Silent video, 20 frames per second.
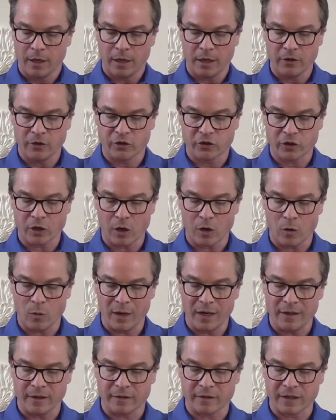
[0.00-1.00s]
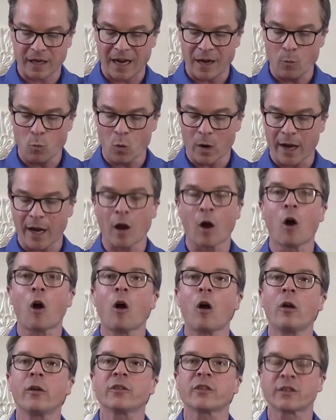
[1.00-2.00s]
And so, in the same way,
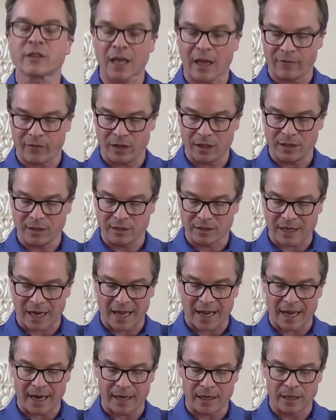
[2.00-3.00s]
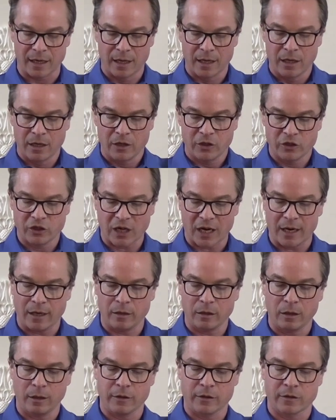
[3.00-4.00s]
all 7 died
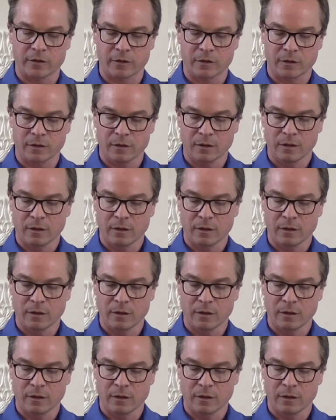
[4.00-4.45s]
childless.